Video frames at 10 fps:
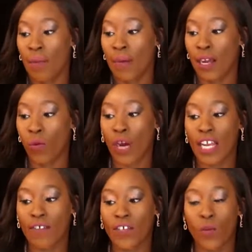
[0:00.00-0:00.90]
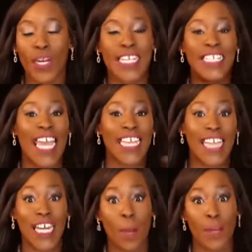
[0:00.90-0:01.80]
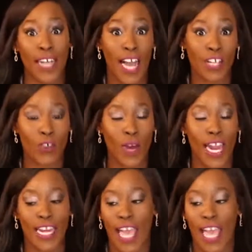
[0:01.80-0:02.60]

But what if you want to take that up a notch, right?